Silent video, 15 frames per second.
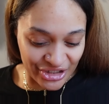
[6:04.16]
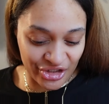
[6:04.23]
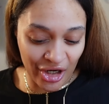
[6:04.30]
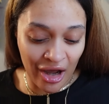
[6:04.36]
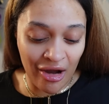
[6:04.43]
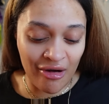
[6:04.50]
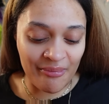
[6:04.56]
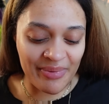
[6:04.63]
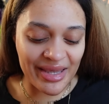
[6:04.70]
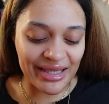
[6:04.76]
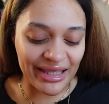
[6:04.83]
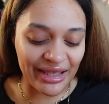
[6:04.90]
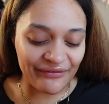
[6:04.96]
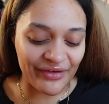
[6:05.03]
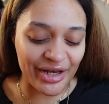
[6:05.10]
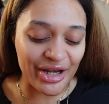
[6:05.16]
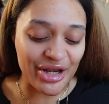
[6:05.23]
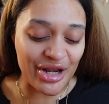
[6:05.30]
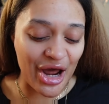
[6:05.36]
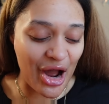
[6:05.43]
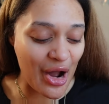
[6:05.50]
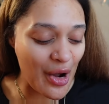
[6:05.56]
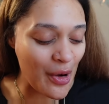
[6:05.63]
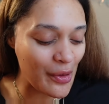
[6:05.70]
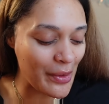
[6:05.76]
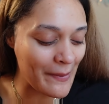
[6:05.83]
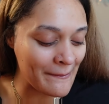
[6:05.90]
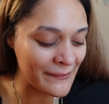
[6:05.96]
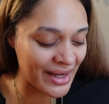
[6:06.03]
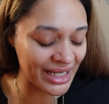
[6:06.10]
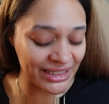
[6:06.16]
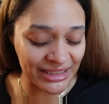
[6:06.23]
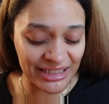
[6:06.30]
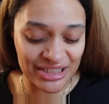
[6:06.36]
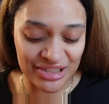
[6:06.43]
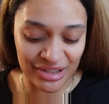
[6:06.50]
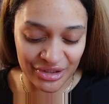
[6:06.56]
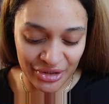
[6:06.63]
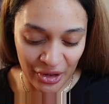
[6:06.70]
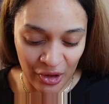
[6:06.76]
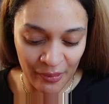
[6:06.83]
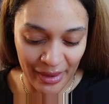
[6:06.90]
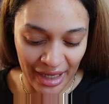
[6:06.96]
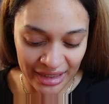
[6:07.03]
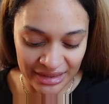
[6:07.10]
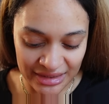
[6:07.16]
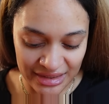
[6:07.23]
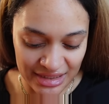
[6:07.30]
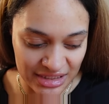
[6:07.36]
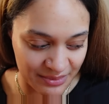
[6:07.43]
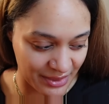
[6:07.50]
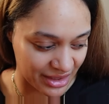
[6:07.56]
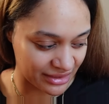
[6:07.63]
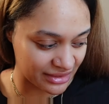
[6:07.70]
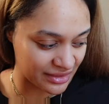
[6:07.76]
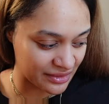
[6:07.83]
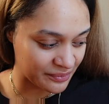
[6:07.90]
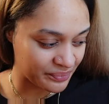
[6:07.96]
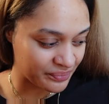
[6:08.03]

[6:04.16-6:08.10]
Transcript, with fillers: Don't be giving no money to nobody this month.